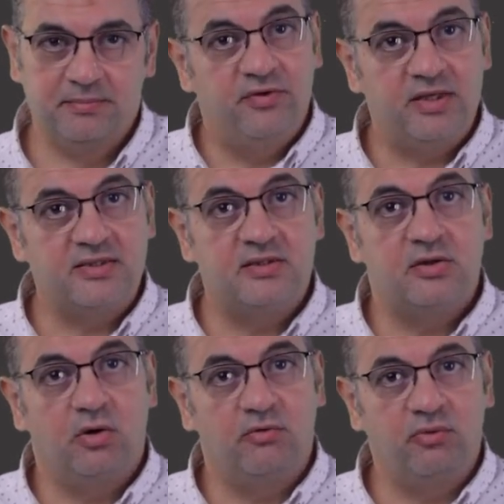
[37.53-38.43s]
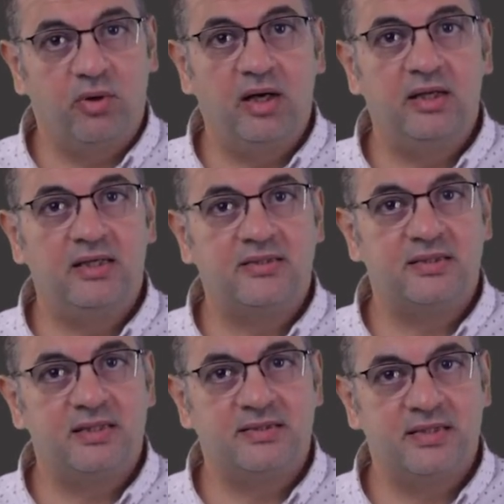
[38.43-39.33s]
First, of why is
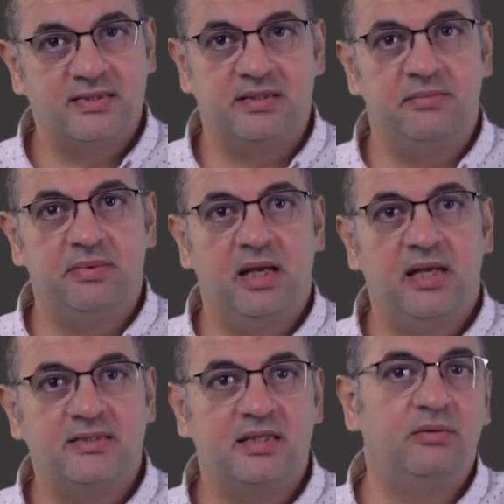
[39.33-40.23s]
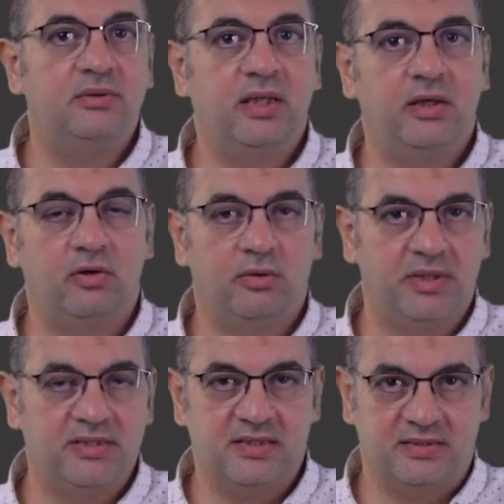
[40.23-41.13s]
Salesism a sound
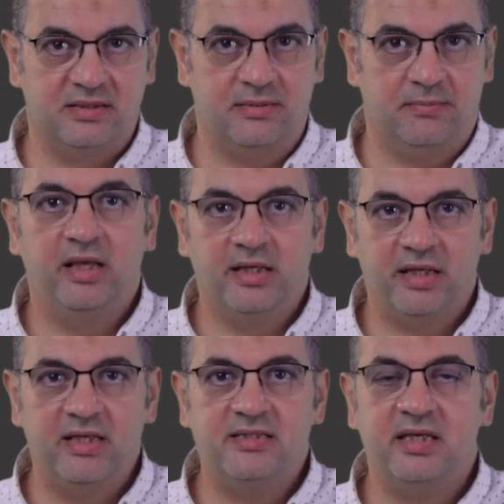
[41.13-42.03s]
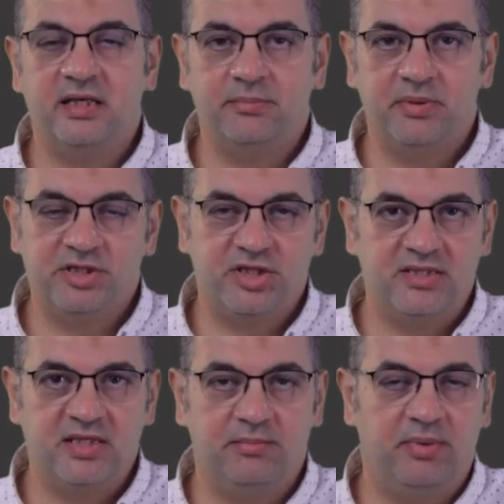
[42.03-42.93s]
economic system? Increasing
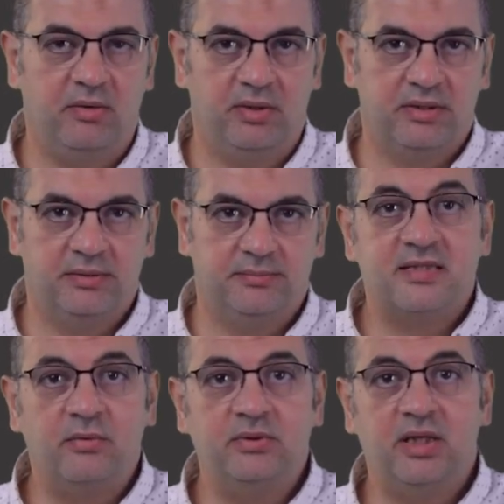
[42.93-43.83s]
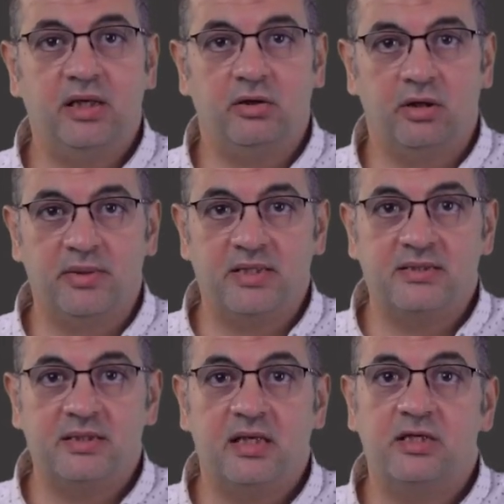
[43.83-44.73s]
purchasing power. Sound
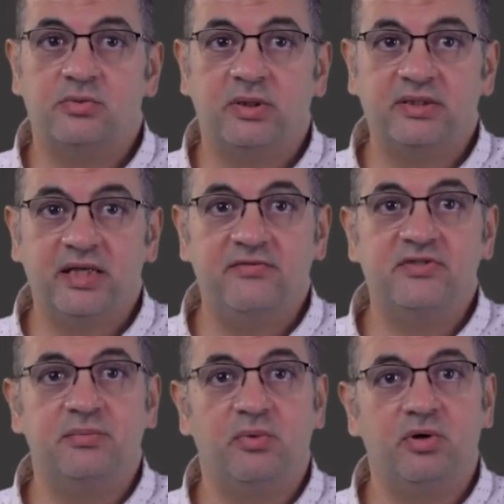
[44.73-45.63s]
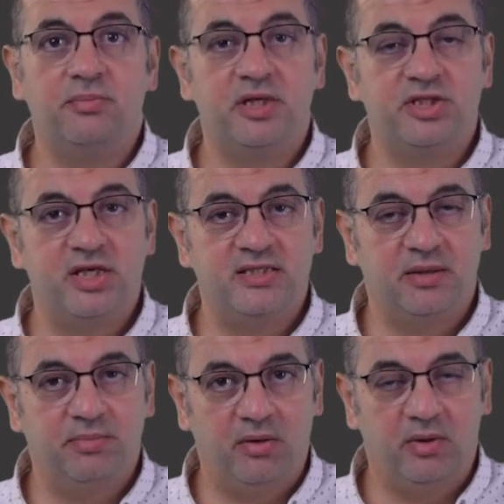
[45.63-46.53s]
economics is what gives more
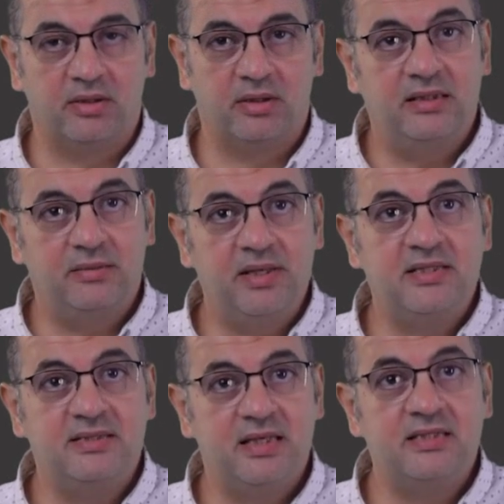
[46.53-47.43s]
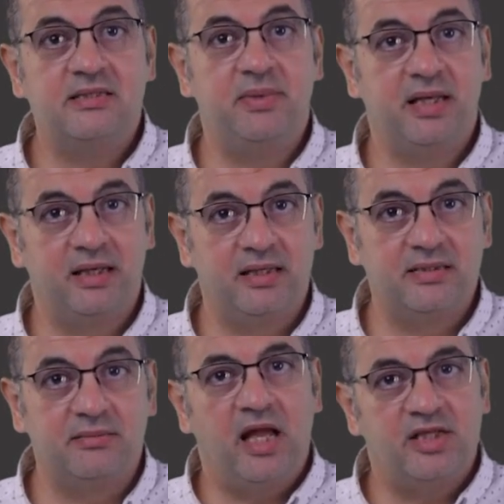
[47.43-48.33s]
purchasing power, and bid sales
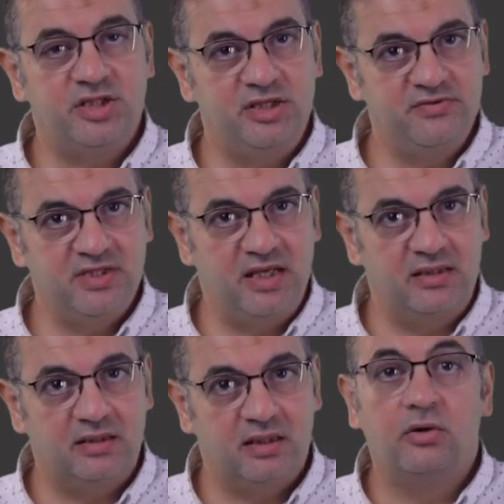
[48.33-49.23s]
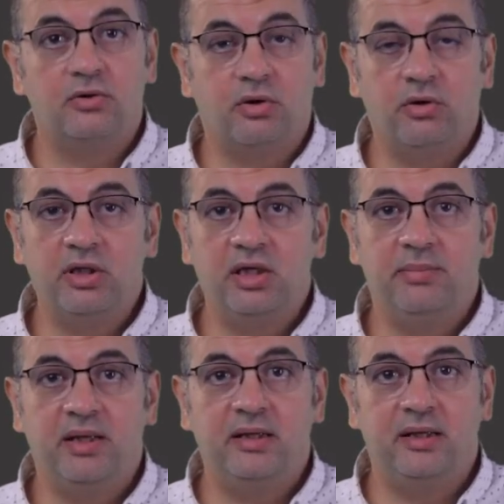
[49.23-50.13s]
mechanism achieves that not only
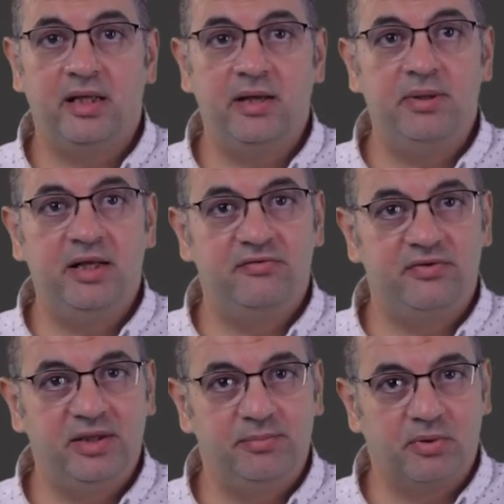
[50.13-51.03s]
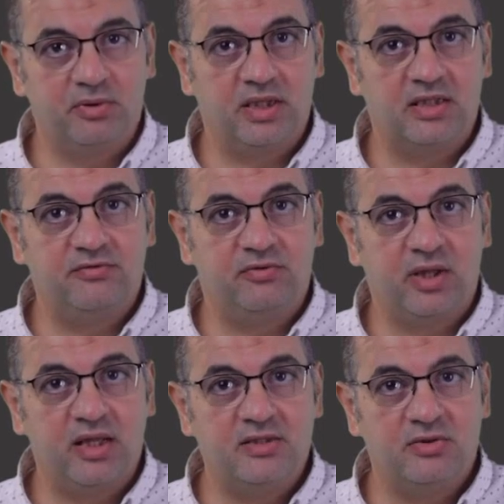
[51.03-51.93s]
by enabling free product
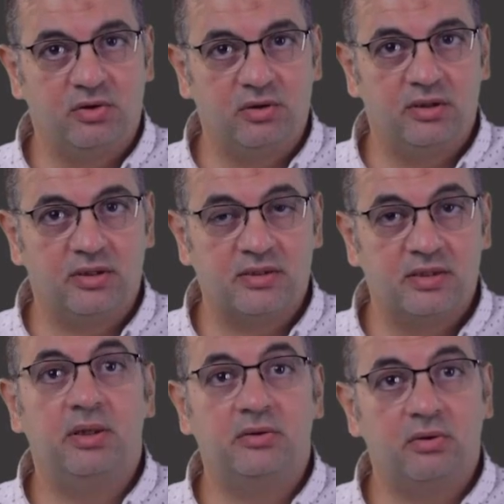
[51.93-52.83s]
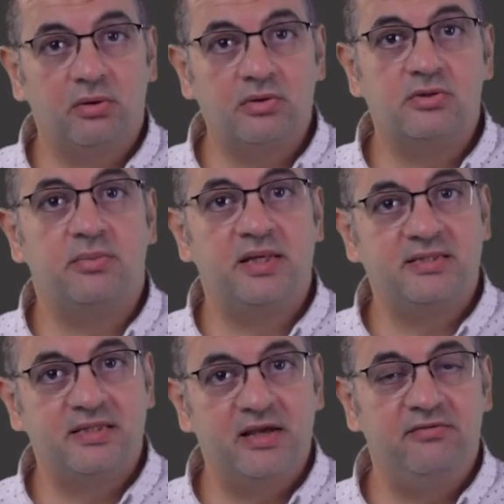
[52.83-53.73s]
for its holders, but also by
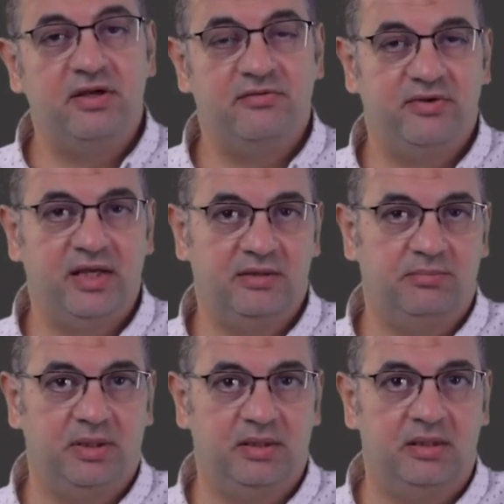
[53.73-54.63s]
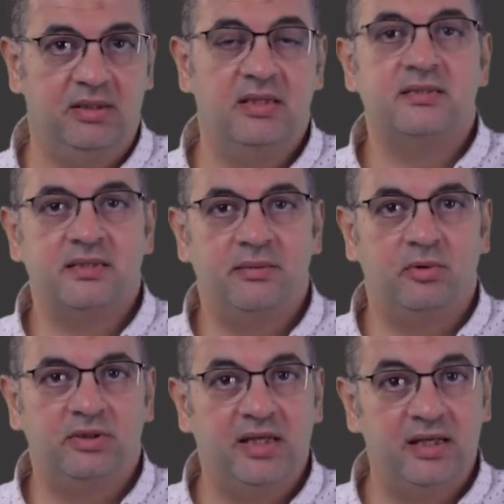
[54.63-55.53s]
saving fiat money
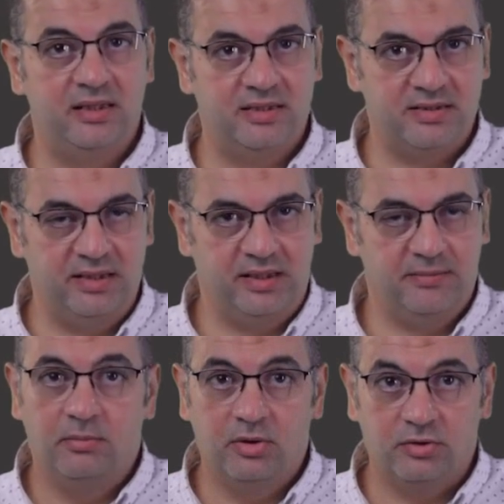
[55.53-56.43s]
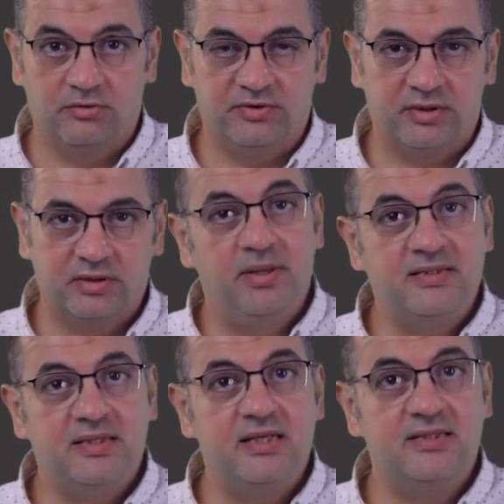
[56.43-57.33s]
simultaneously. Moreover,
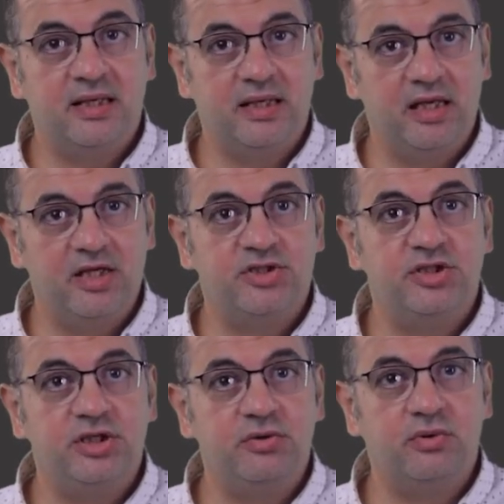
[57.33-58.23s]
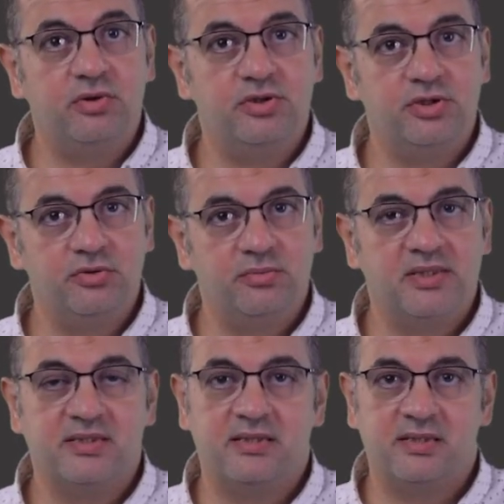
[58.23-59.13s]
bid sales engage new
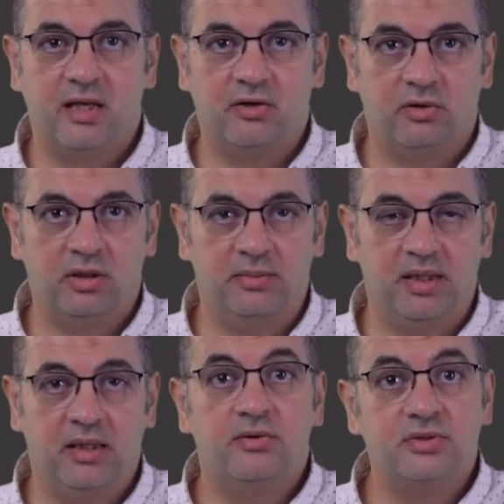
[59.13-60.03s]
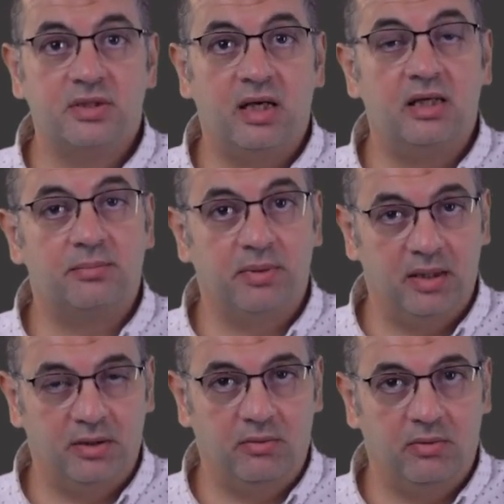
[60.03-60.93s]
consumers in the economy. Those are
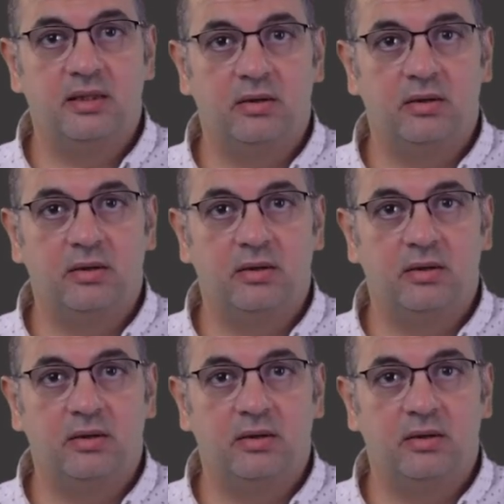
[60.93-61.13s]
bio,